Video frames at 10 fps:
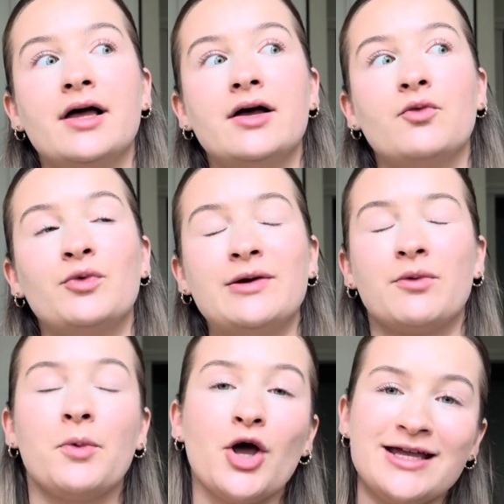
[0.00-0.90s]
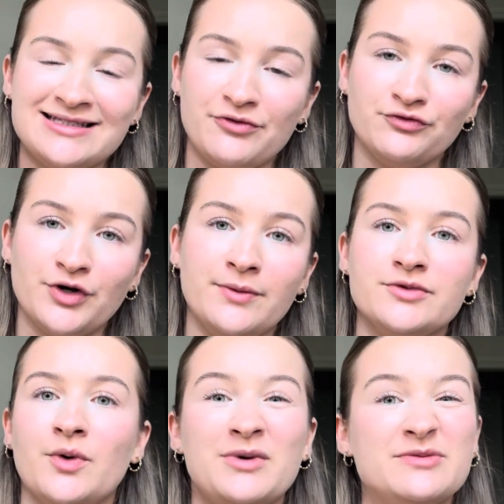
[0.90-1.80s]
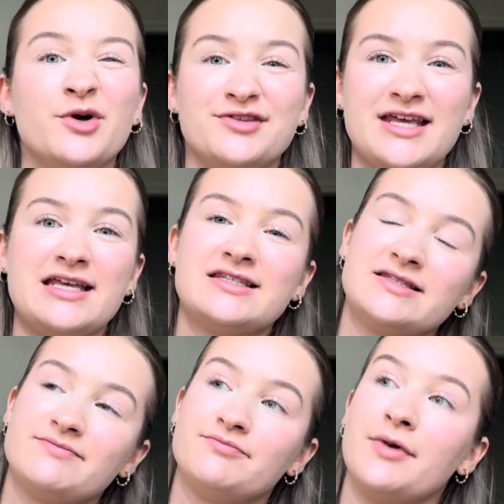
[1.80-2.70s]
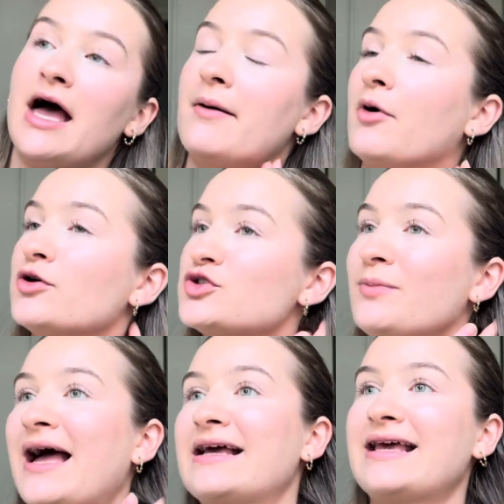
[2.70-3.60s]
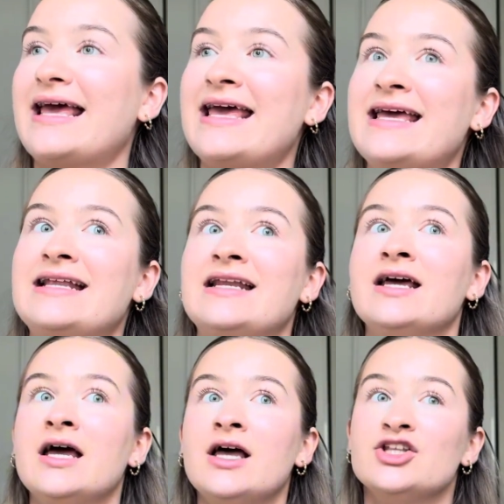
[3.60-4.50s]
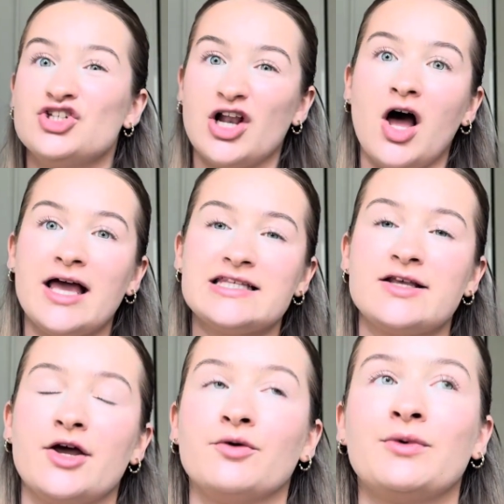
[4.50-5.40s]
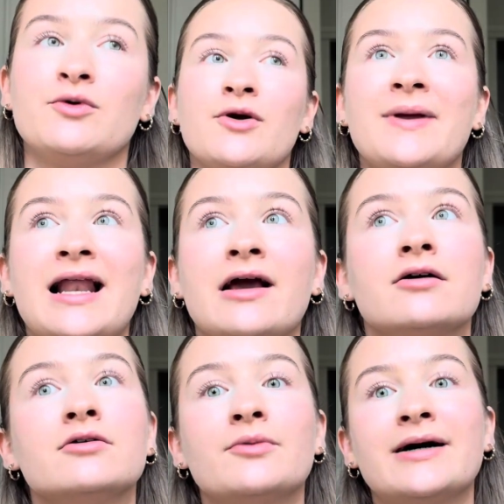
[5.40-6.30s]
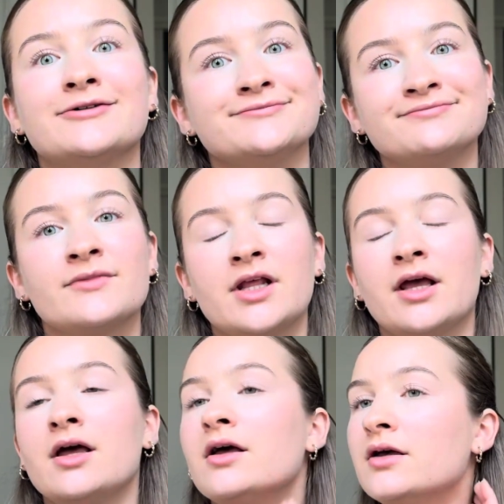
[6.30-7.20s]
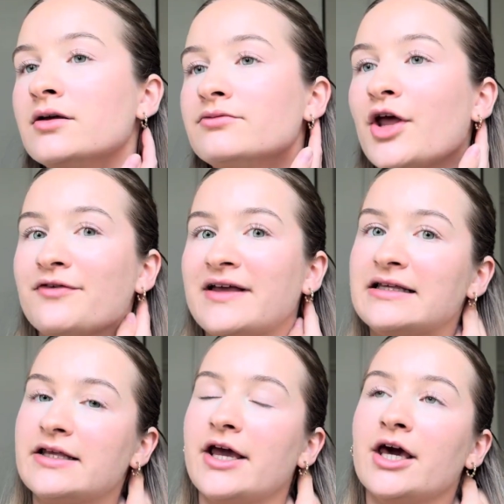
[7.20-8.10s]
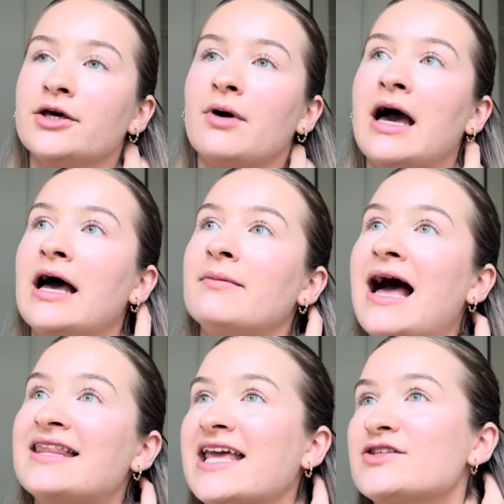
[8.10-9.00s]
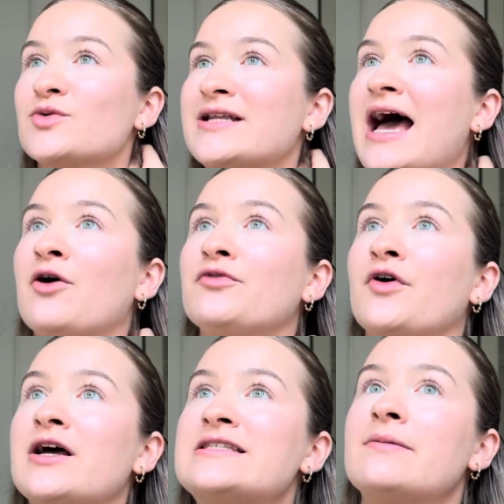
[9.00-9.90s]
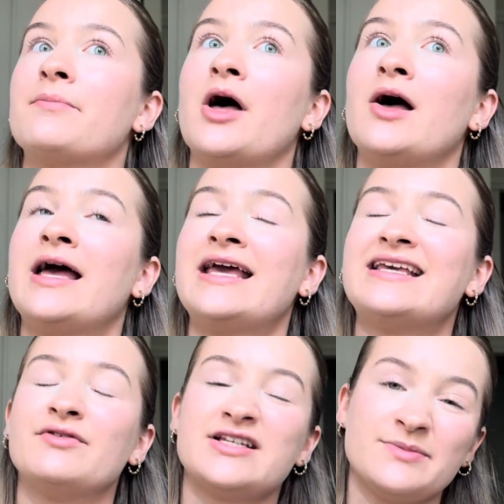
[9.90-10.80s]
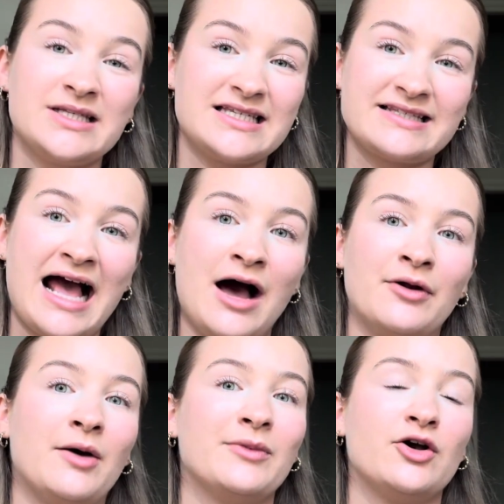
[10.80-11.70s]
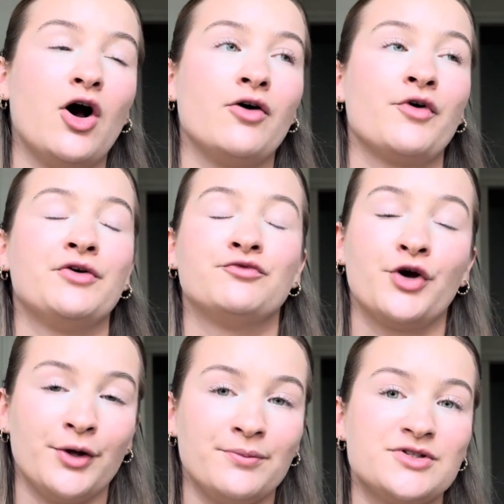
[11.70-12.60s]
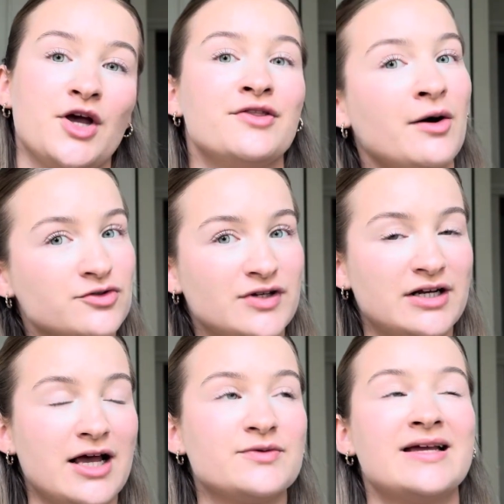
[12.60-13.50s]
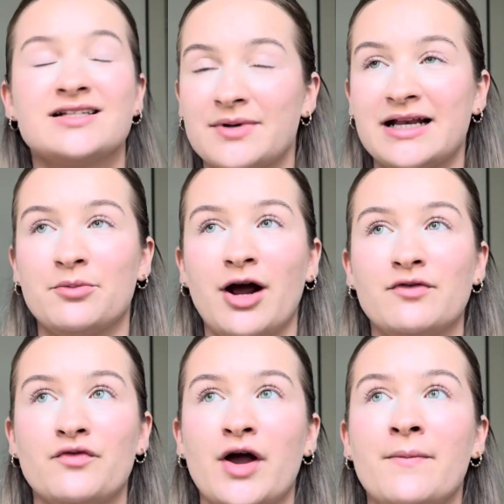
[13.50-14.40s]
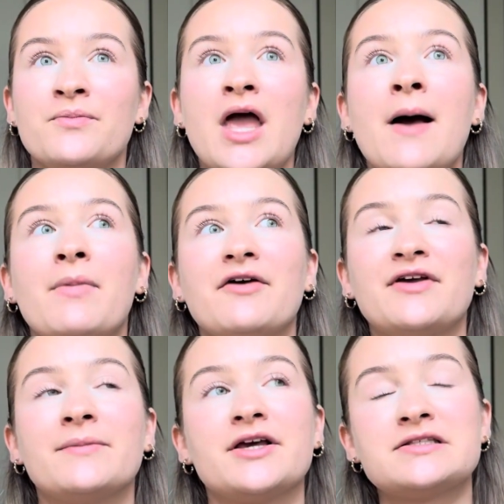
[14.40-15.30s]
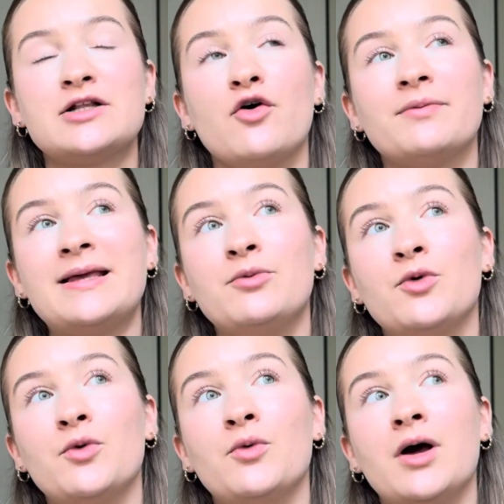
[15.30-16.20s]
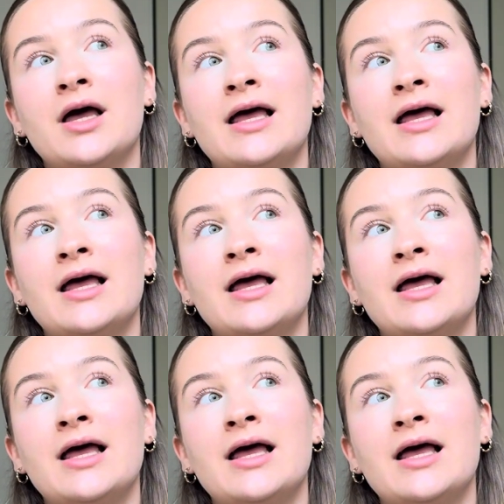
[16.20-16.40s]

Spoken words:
we were put in different rooms when we booked this hostel back in July. So we bit like, oh well, no thank you, and they sorted it out for us by giving us a big discount, and we got our own room, so that was really nice. We ended up getting a private room, but I think because a lot of people